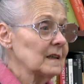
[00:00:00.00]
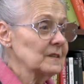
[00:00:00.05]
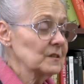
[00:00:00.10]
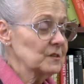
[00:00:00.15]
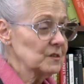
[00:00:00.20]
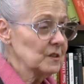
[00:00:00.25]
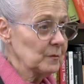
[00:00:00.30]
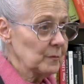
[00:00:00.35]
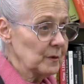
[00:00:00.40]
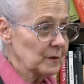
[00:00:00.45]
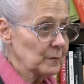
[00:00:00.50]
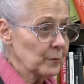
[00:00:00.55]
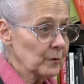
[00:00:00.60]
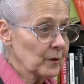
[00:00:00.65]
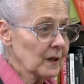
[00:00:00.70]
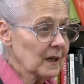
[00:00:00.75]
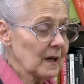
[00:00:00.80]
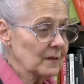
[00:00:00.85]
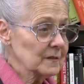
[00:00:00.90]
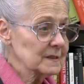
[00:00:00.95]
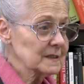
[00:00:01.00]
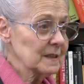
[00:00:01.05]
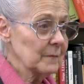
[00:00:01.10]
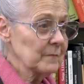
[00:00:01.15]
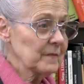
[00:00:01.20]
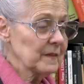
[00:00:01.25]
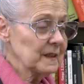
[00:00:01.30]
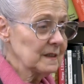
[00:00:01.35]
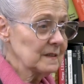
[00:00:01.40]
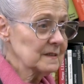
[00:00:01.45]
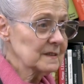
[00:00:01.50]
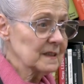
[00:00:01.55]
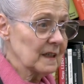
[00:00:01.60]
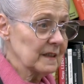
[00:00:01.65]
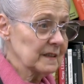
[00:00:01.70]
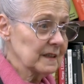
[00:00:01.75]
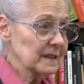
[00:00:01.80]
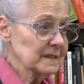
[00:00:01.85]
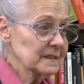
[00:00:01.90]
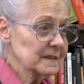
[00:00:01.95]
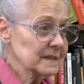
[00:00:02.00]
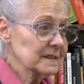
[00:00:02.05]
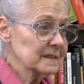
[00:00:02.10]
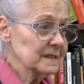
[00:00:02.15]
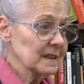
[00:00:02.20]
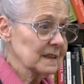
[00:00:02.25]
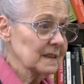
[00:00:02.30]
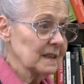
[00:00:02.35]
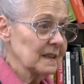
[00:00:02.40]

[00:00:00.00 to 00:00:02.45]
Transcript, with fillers: she would work out some things on us.